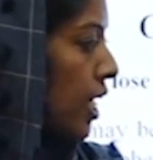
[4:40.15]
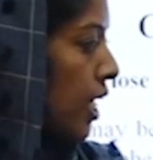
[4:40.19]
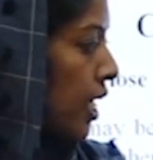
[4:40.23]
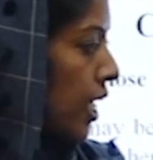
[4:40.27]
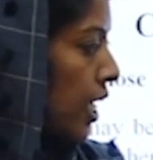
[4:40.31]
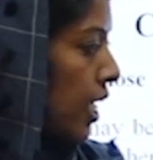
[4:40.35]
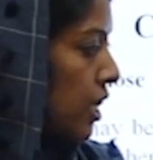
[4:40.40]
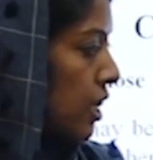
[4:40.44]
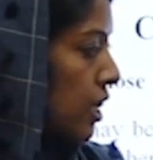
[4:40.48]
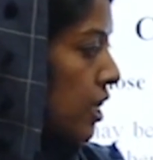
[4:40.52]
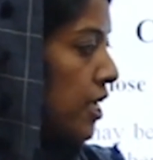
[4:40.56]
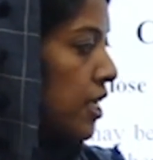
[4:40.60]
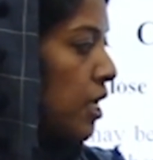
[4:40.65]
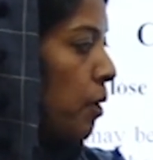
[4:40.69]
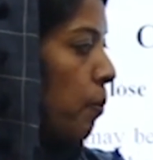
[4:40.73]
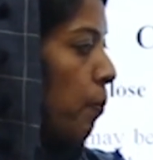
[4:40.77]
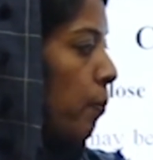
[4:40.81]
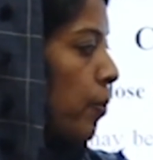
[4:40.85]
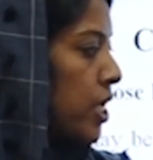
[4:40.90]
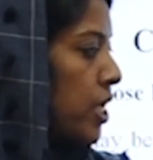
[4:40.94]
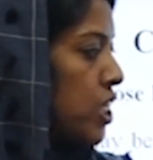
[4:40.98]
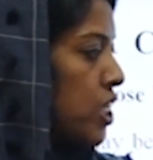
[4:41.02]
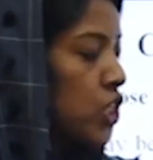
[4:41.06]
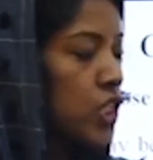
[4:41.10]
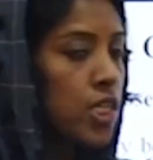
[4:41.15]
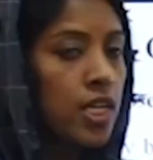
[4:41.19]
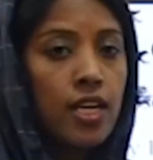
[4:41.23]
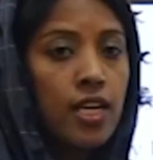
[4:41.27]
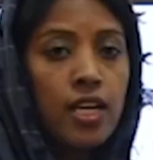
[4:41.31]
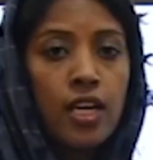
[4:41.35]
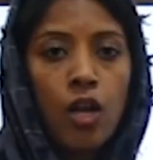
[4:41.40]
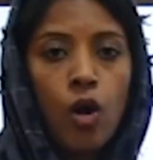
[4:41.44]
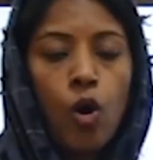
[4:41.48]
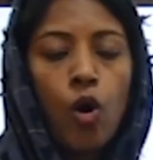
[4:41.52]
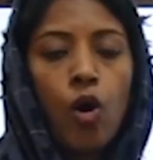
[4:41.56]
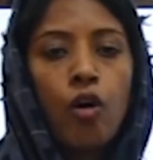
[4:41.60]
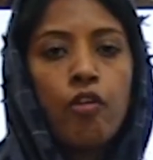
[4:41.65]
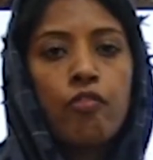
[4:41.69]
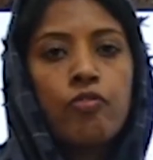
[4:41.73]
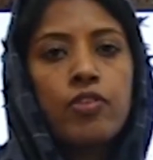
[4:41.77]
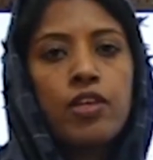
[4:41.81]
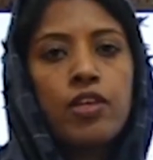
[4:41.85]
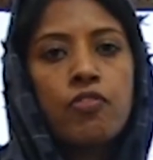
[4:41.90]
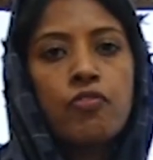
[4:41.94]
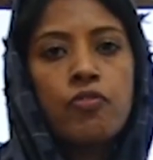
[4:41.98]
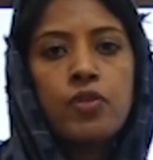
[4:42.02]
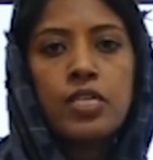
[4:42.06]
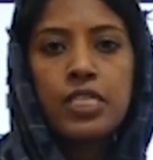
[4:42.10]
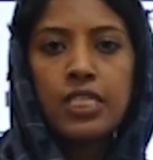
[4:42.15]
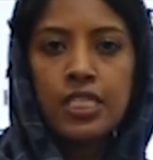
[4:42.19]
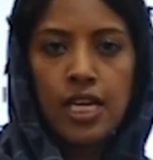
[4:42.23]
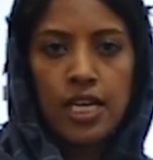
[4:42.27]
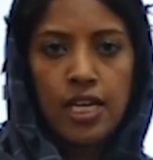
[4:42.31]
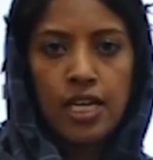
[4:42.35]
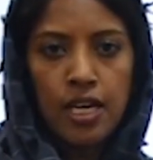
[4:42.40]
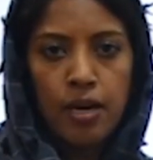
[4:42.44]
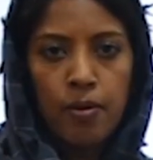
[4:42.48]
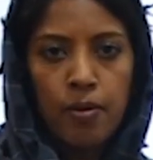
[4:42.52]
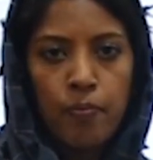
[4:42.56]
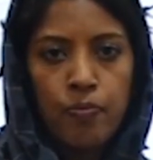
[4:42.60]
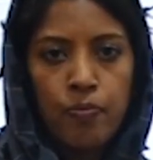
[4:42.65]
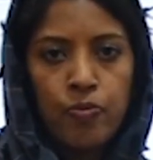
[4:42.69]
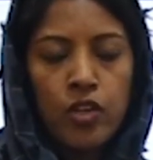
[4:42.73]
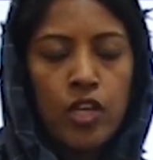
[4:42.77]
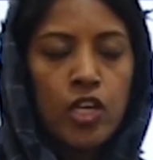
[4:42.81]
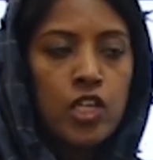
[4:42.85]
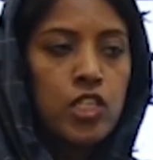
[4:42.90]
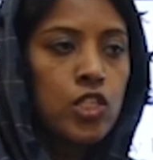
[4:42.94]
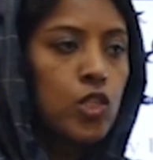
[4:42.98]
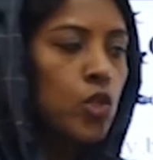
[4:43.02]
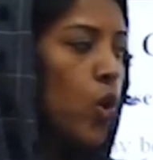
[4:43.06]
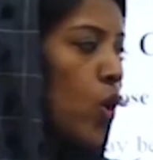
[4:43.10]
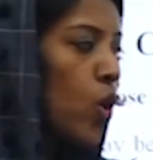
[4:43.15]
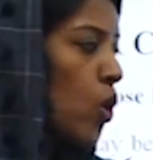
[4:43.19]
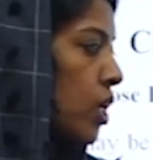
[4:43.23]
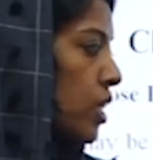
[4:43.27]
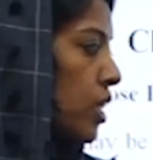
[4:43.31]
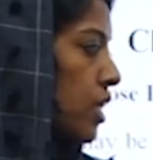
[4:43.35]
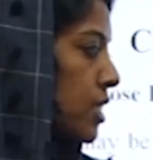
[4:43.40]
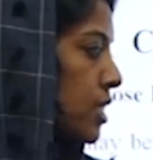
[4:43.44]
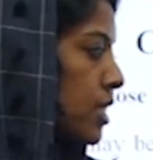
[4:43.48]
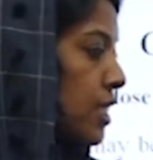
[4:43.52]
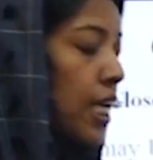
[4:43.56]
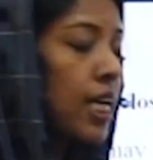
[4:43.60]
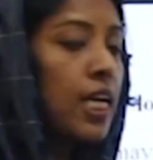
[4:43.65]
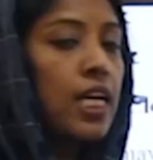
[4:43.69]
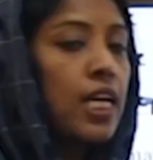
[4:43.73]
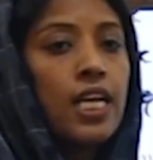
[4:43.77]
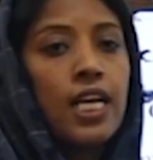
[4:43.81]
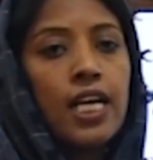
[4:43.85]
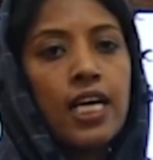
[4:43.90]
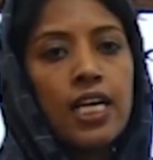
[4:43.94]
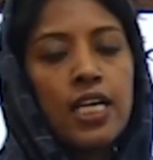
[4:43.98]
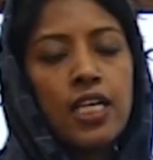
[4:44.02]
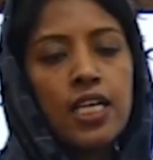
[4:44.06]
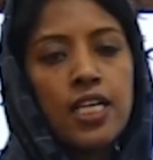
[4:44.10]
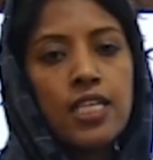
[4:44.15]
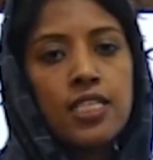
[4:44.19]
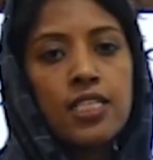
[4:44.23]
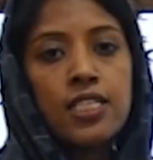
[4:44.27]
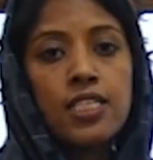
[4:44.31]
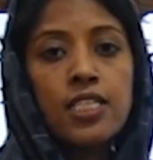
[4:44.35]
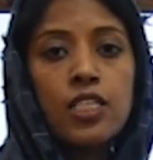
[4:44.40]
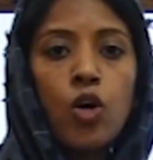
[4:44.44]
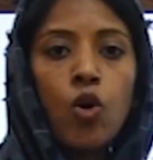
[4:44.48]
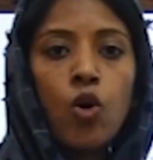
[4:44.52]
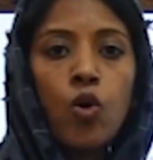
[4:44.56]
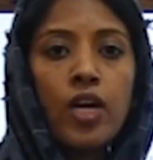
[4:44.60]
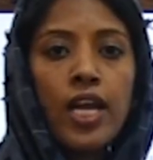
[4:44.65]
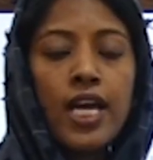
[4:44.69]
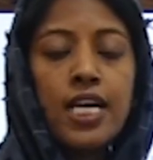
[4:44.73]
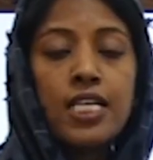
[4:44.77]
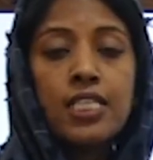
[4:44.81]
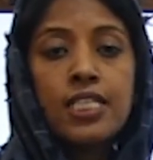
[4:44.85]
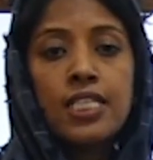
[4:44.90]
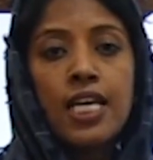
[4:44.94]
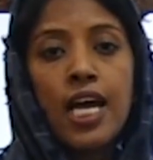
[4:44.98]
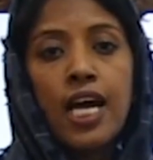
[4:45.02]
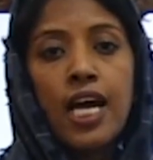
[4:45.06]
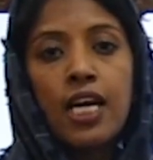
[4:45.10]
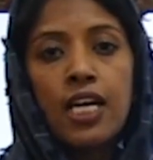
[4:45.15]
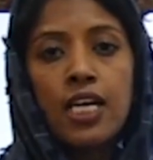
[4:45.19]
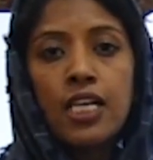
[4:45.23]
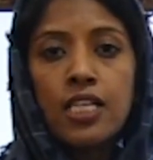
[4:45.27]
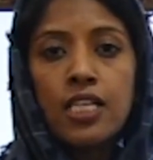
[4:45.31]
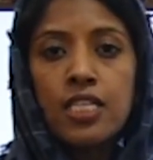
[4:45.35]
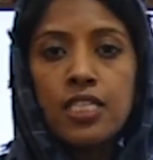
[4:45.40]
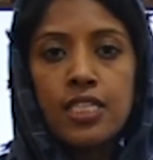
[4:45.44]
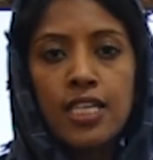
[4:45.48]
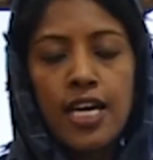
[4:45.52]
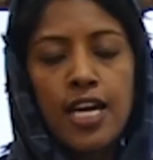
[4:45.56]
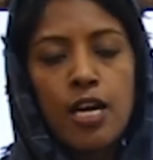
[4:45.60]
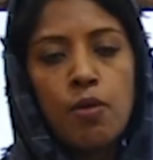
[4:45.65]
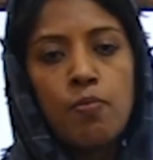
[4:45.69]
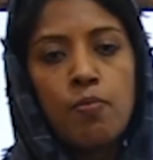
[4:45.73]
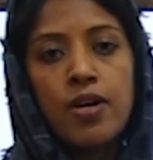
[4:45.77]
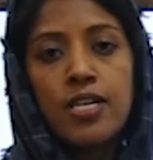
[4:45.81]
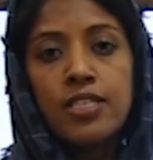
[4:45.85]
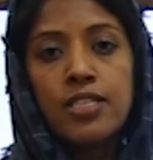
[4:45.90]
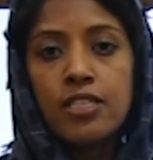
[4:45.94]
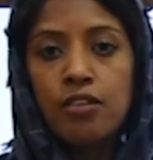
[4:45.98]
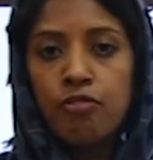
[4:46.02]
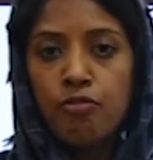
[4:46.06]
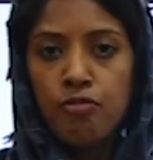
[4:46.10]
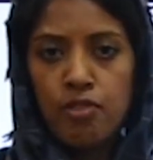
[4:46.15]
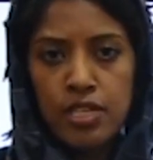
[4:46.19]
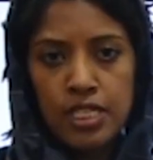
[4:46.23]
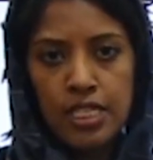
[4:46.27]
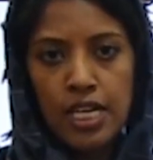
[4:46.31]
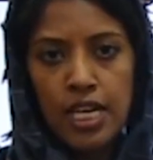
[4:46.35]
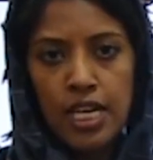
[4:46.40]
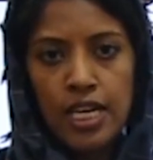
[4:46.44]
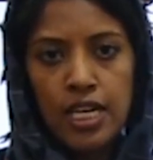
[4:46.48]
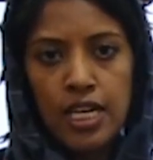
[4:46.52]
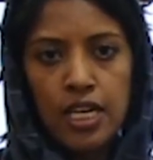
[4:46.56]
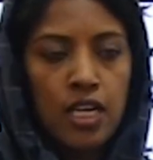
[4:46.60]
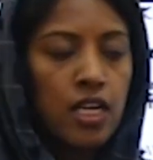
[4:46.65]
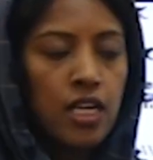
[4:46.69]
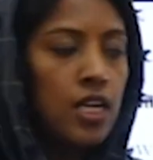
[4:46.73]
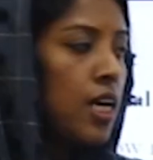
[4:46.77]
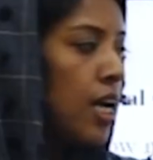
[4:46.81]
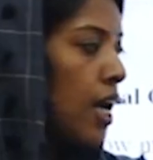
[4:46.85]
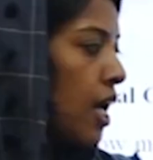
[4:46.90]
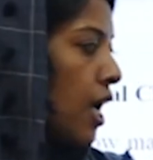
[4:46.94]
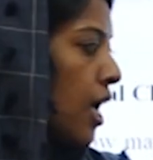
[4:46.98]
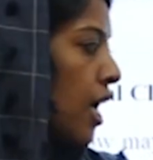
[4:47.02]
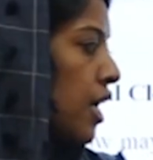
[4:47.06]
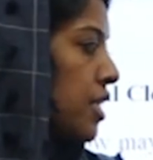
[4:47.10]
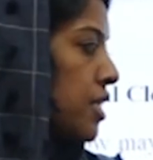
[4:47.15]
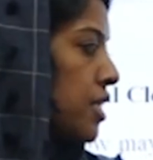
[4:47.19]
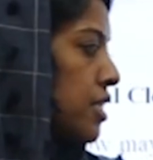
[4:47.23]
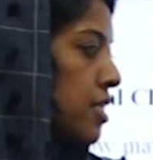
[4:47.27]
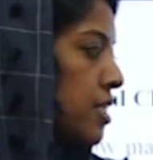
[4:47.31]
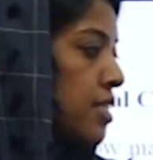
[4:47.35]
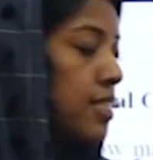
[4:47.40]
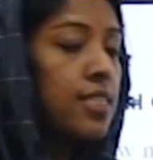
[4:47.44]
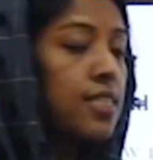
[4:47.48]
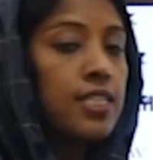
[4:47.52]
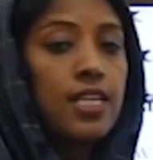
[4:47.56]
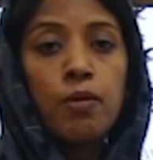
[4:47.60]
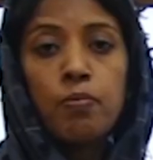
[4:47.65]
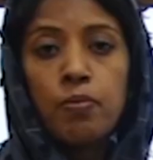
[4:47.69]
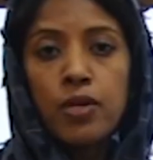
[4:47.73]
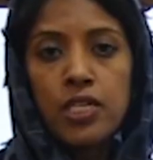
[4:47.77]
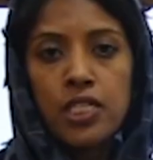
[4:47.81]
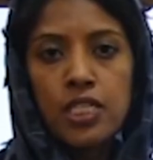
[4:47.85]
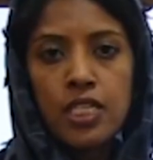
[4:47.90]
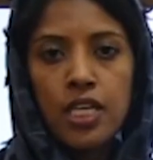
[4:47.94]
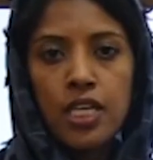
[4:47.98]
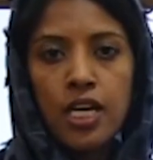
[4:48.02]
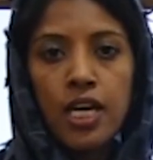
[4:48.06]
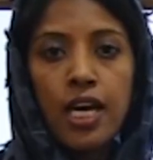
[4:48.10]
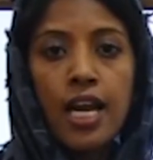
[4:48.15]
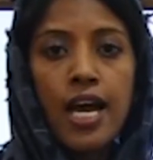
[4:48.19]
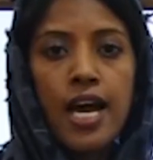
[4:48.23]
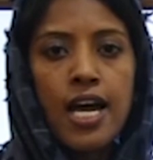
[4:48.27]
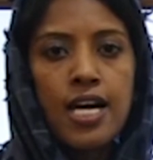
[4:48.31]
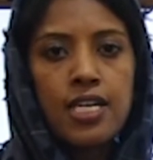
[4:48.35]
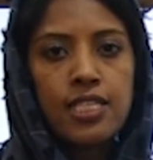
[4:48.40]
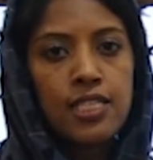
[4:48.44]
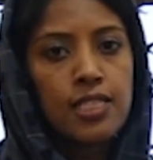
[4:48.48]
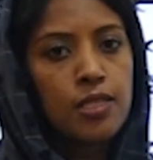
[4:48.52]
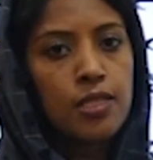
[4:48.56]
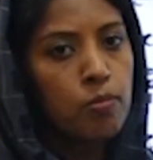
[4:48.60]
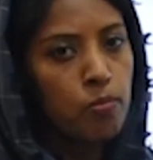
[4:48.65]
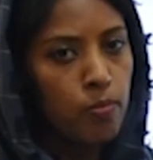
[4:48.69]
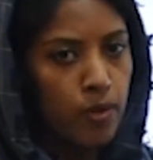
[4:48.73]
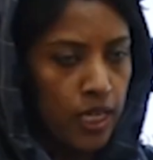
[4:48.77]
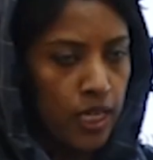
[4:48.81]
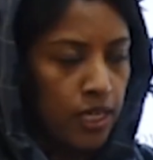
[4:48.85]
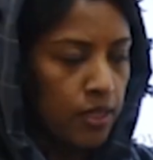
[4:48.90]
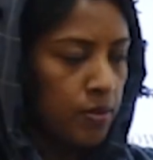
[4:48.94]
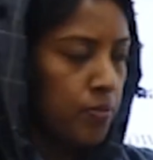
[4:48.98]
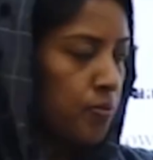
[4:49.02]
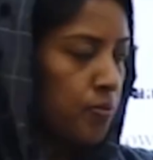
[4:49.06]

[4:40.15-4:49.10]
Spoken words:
in the depression of the first layer. So the second layer is not exactly the same as the first layer and it is represented as B.